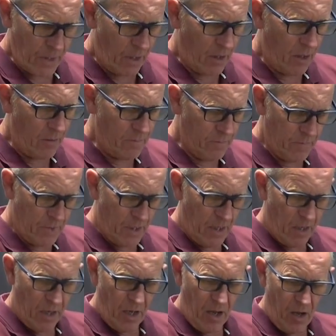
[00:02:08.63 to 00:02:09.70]
I
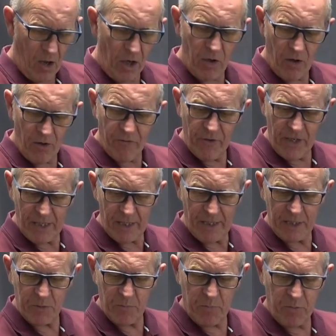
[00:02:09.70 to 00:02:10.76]
got a feeling
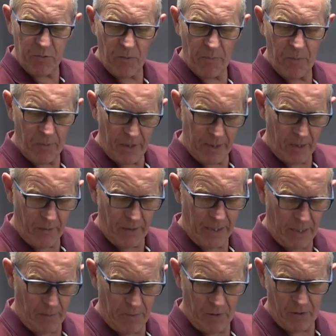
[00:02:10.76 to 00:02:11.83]
it's probably going to end
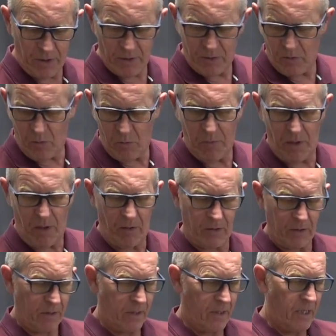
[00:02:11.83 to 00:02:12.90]
up behind the cork
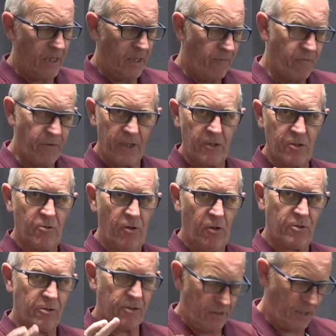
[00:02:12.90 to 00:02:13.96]
bark. Fingers
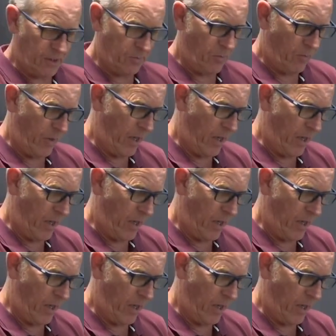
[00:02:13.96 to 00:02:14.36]
crossed, that's what we're